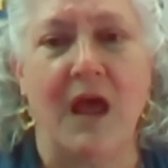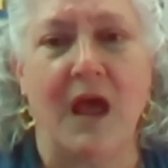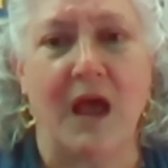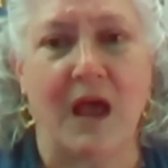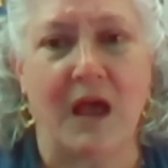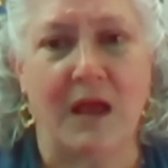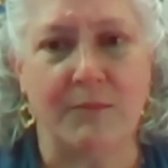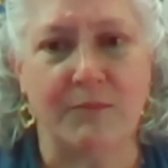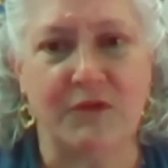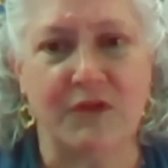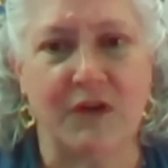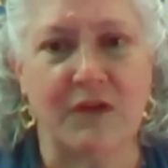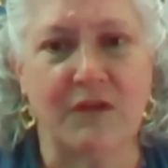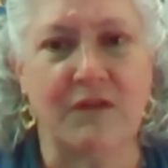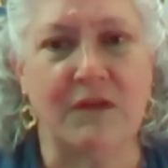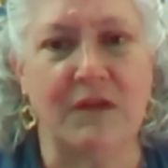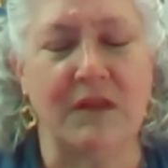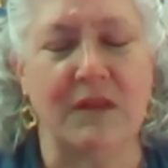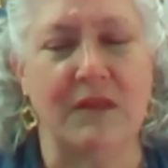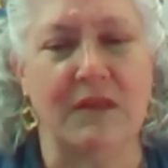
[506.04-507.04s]

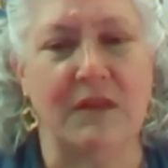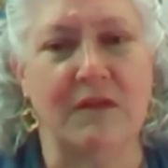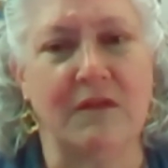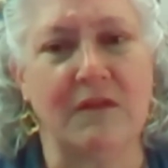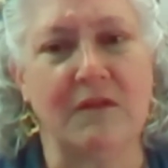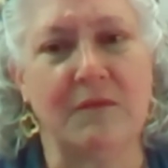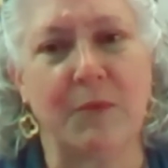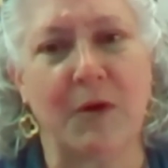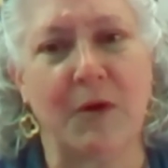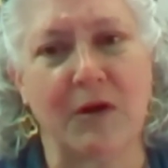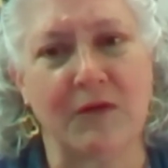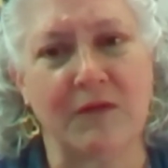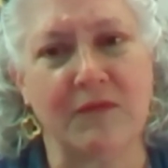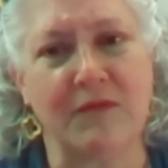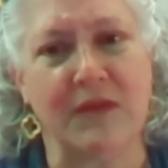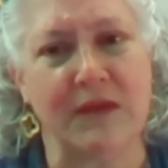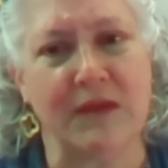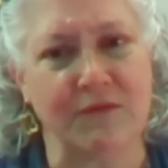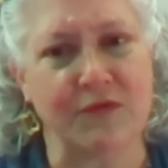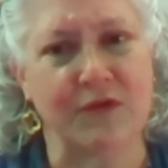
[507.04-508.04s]
this is part of
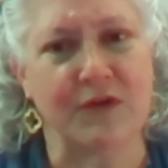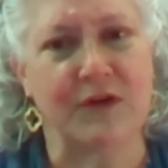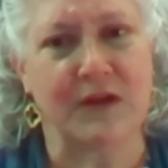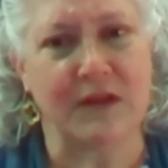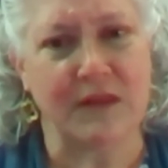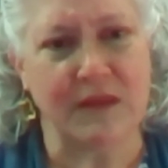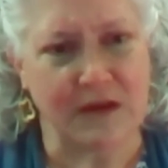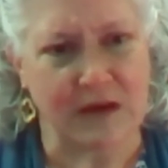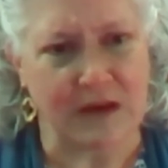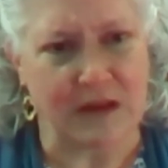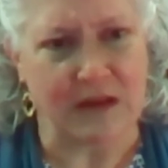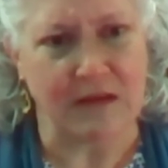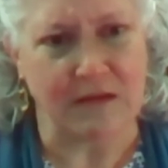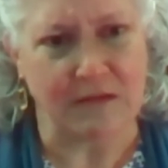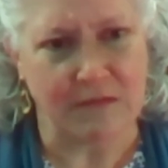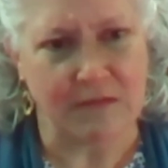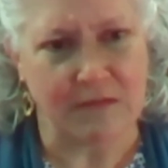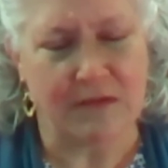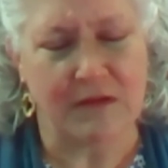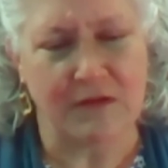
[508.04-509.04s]
the infertility
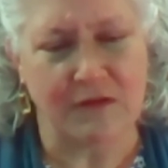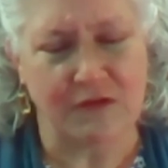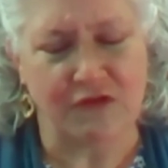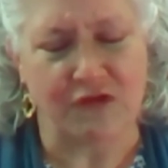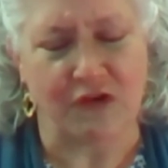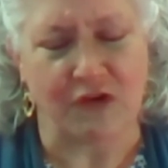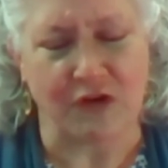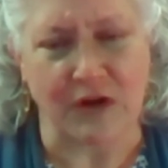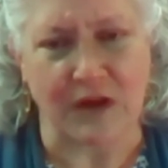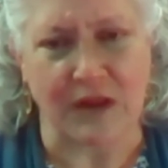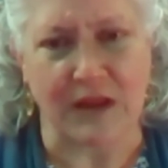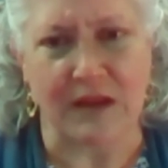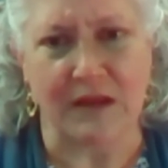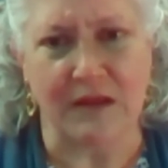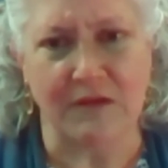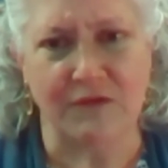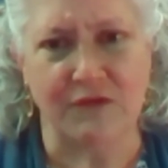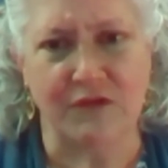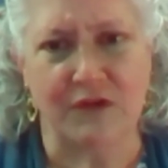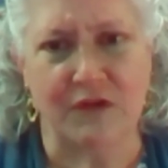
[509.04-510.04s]
journey
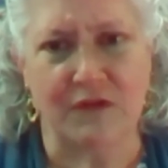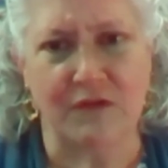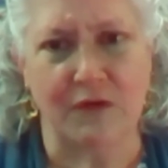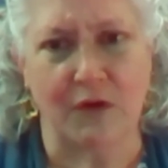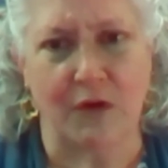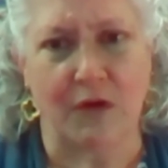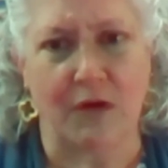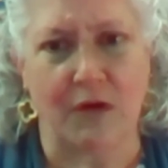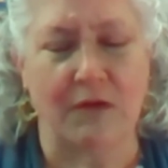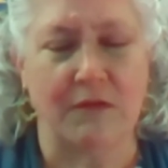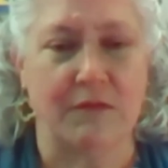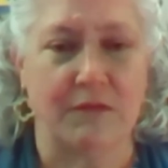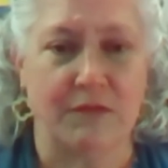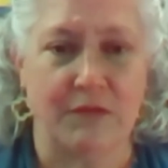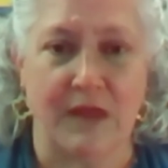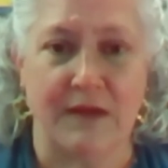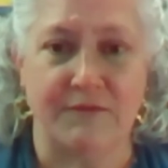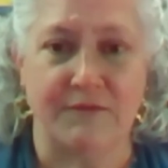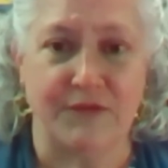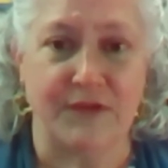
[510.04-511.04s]
of just
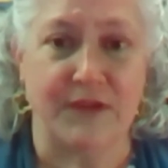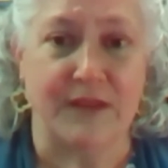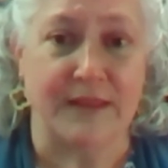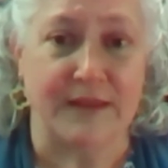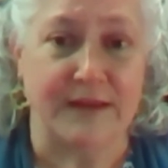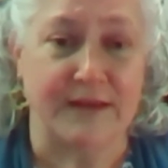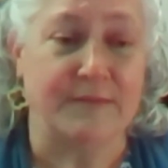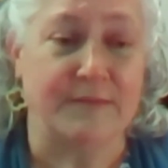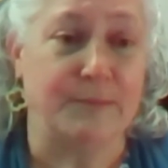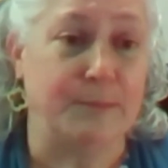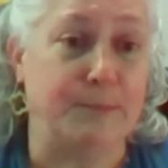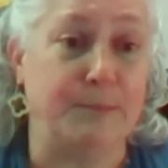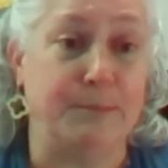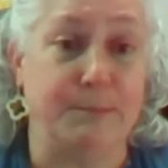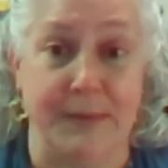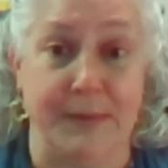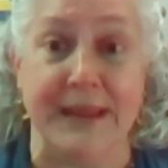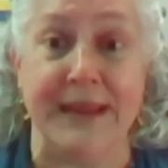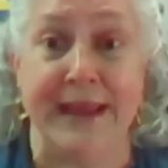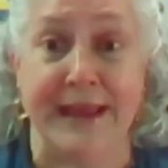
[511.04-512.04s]
that feeling of
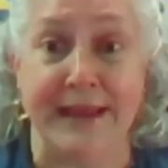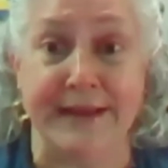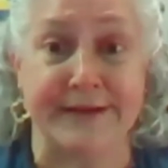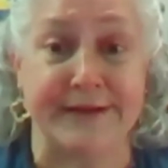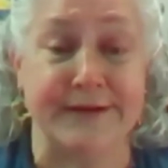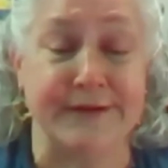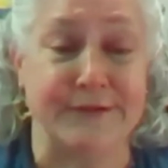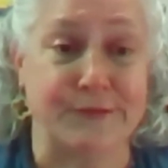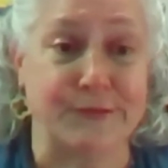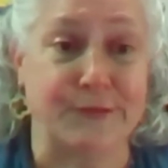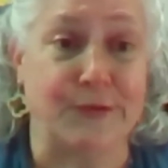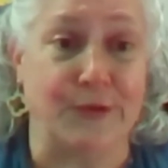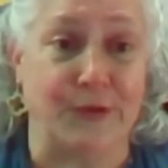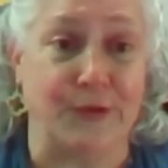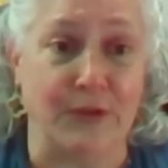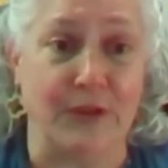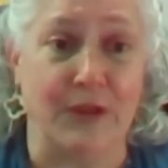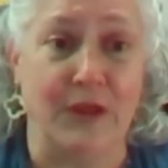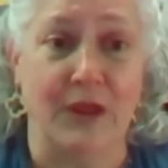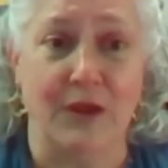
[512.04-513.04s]
being out of
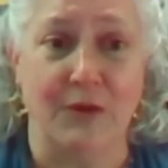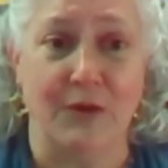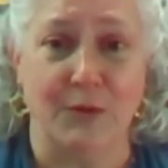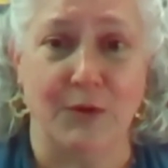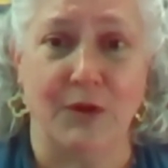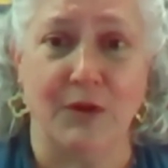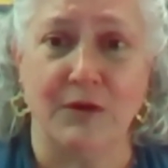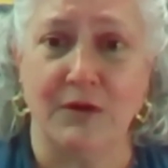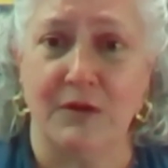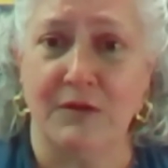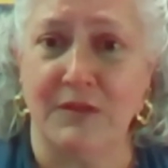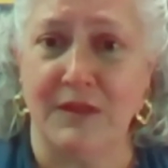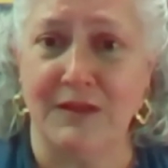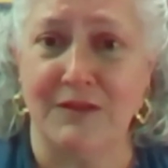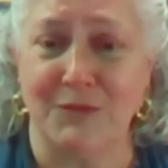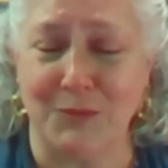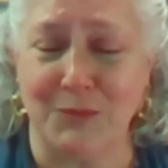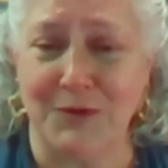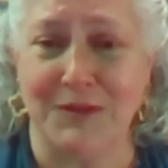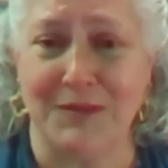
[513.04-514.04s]
control. We all know
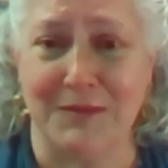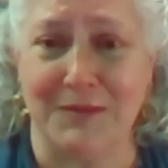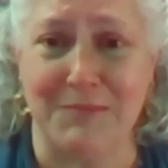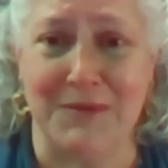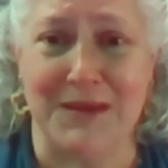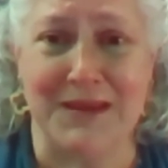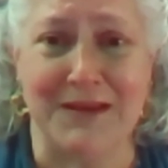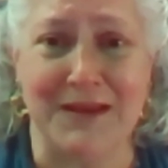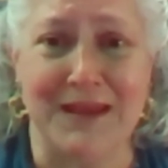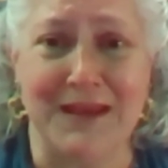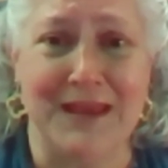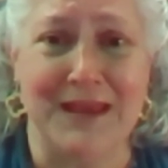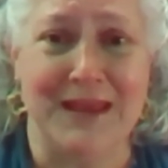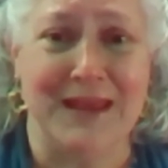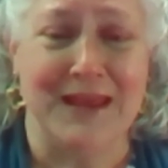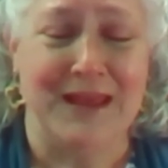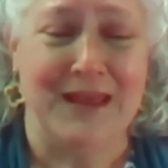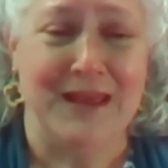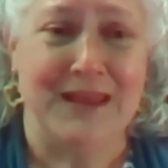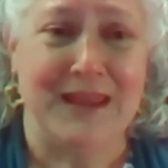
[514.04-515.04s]
that's one of the big
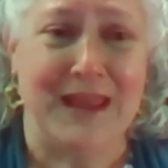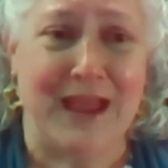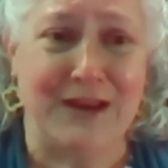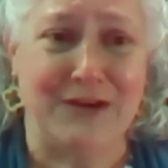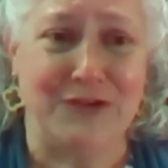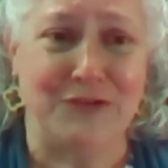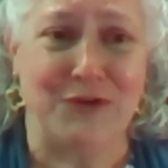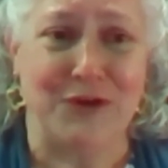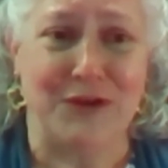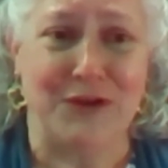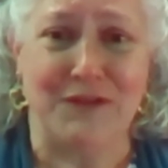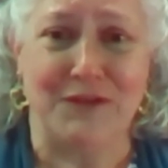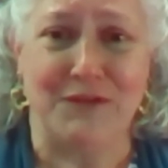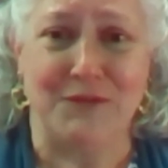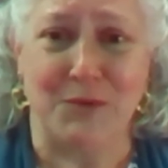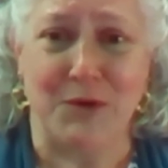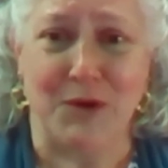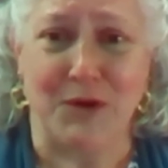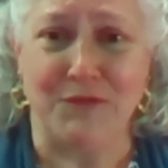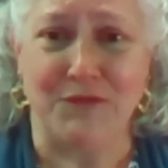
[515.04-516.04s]
catchphrases
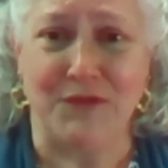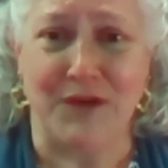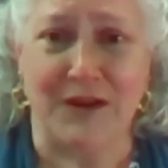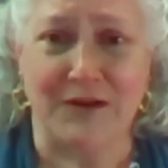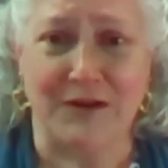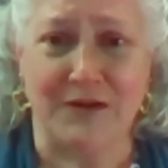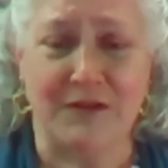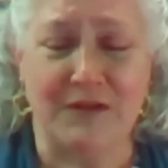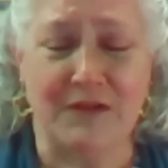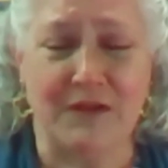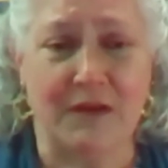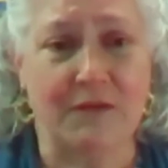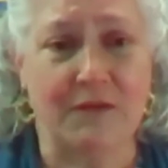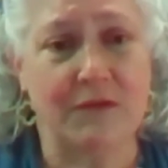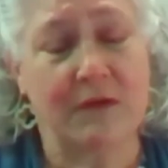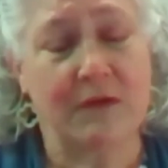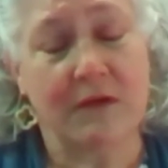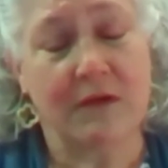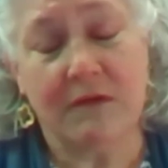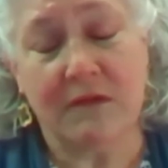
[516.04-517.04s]
we all find ourselves
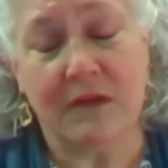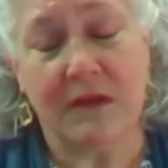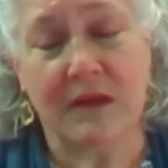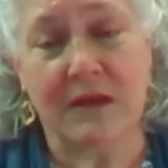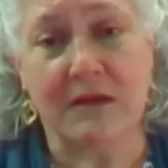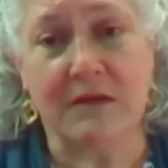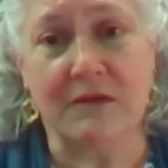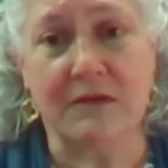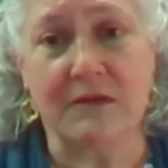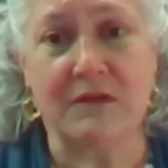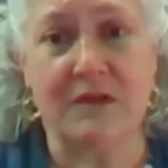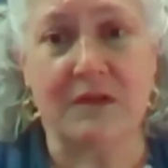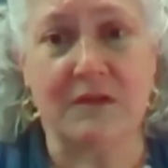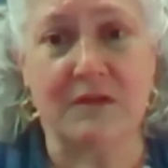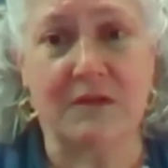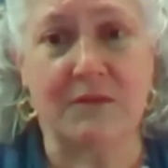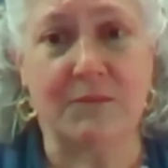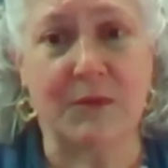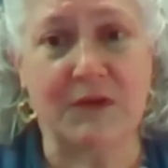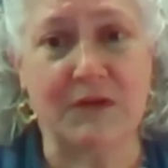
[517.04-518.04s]
using, which is,
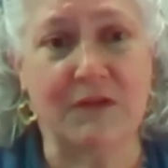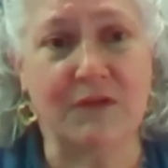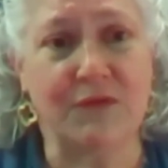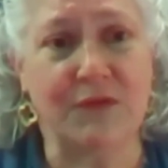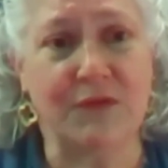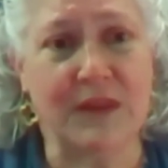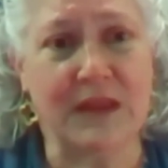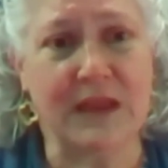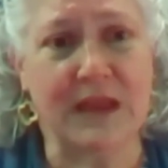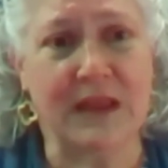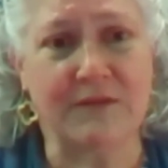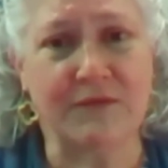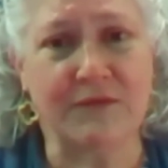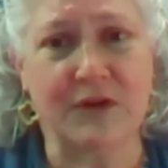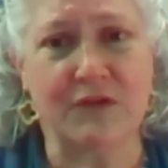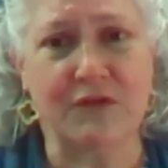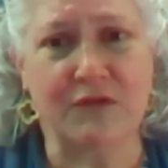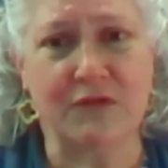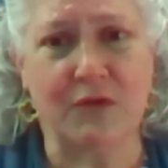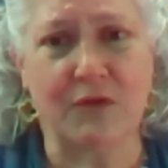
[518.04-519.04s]
am I just feeling out of
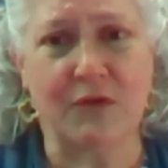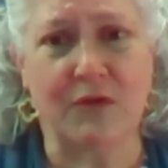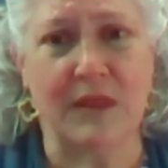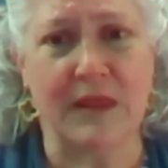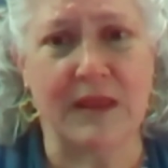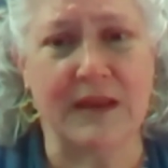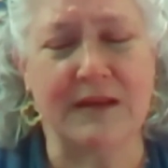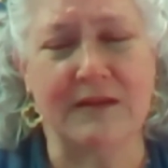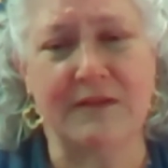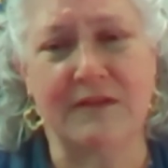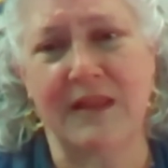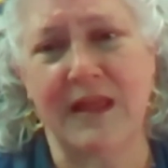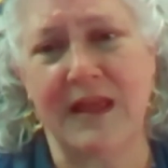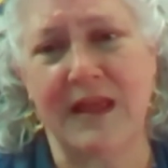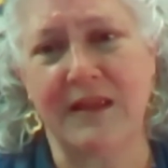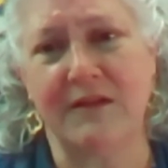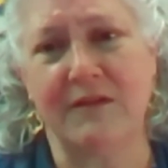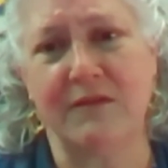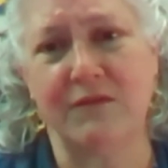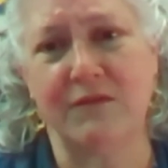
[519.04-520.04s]
control? And is that